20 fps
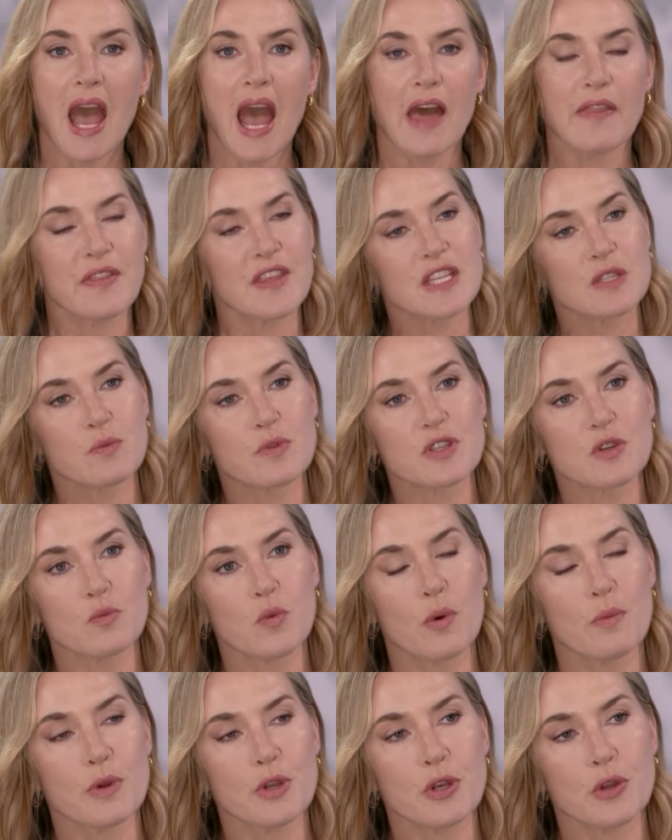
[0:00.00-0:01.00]
And this was a
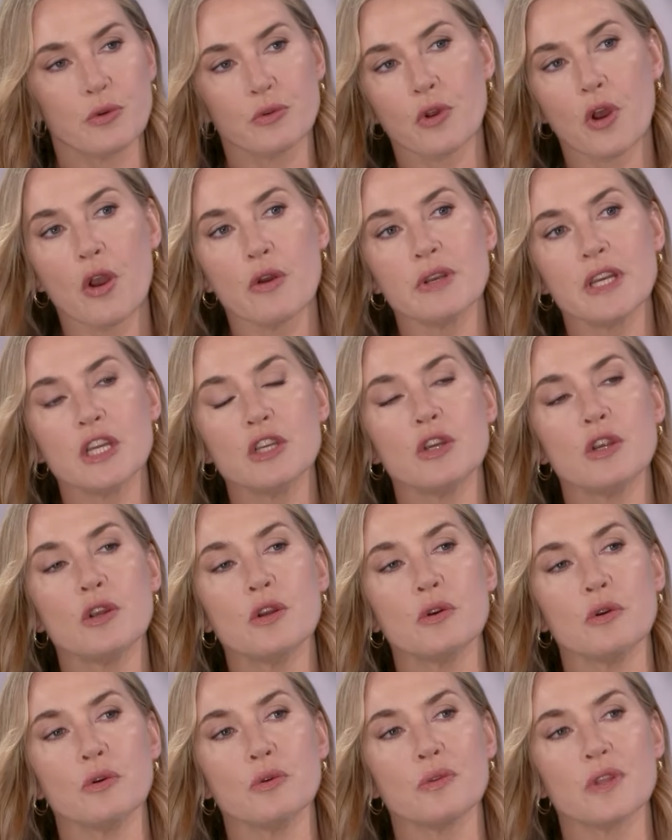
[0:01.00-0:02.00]
woman who not only
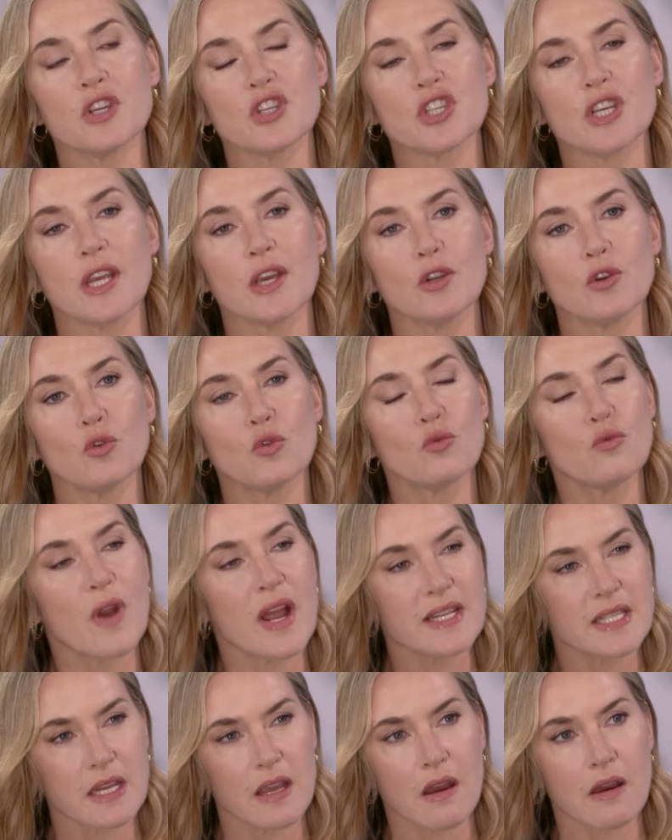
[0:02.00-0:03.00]
knew that she had
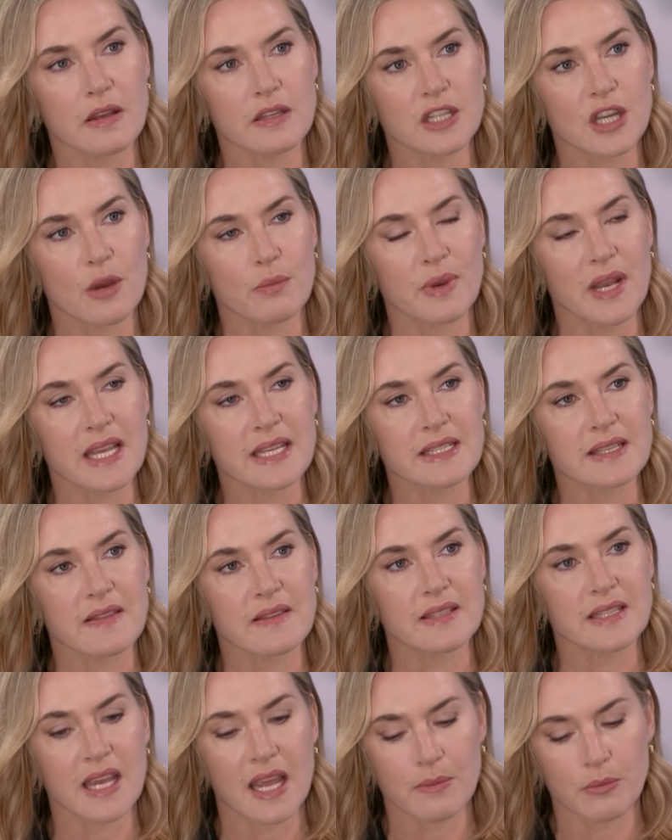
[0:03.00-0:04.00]
already earned her place at
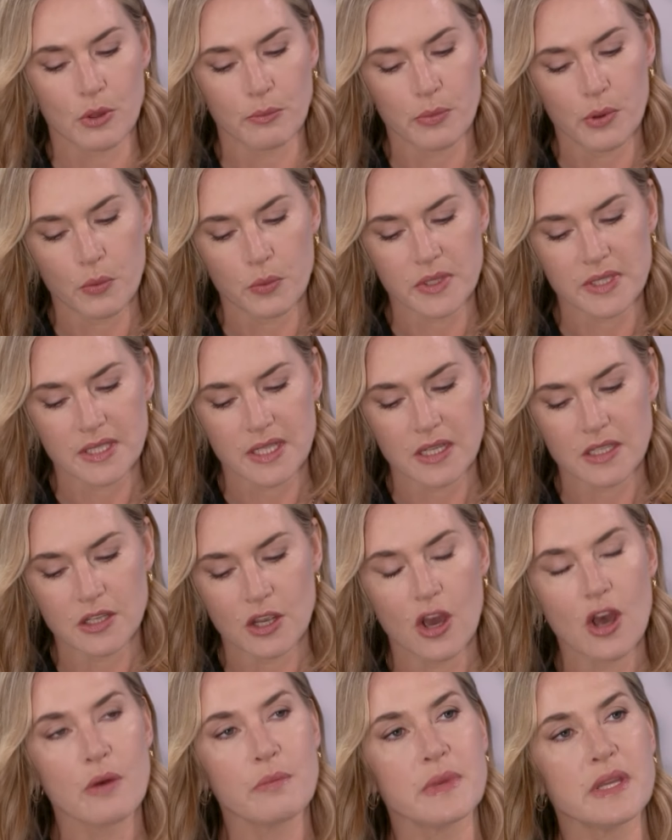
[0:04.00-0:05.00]
the table, but was
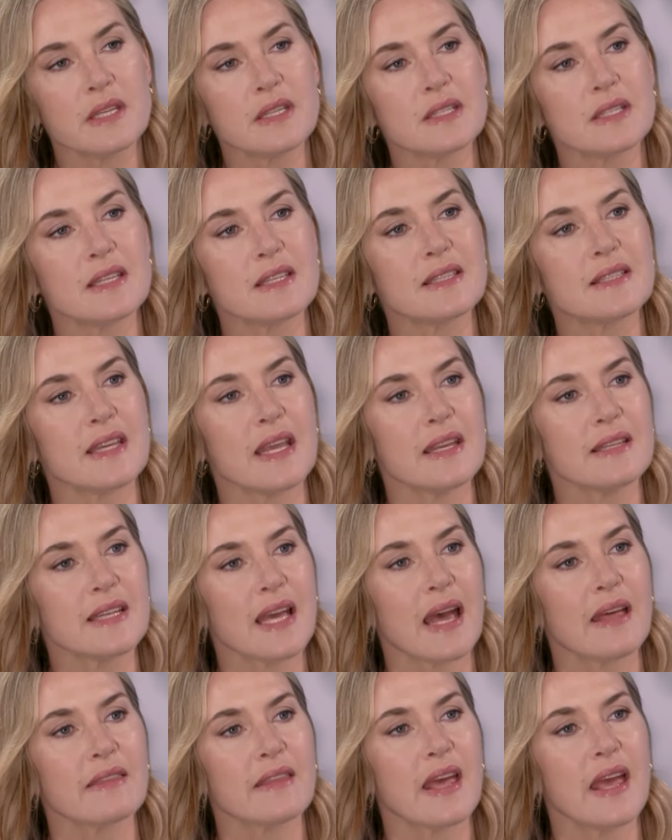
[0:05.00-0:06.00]
determined to sit
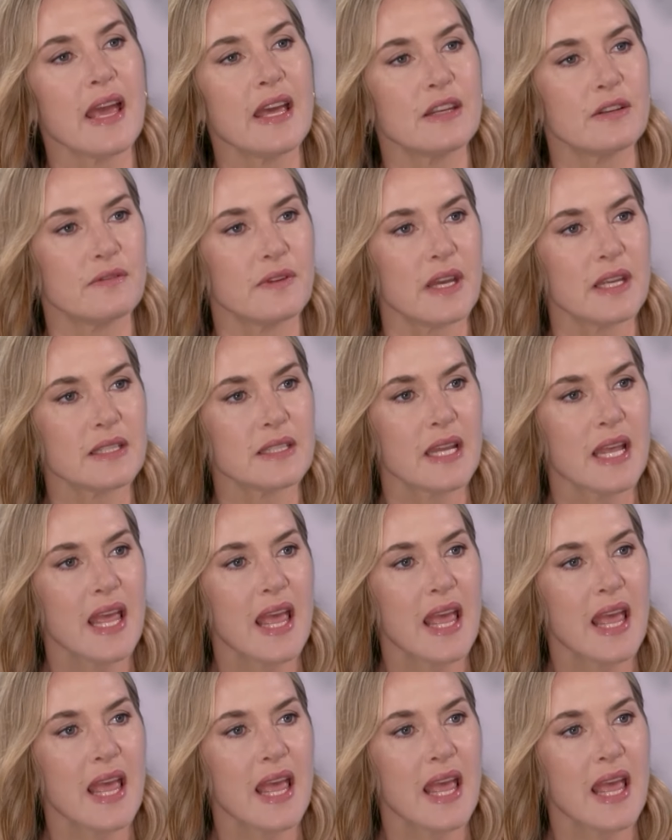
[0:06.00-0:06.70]
at the head of it.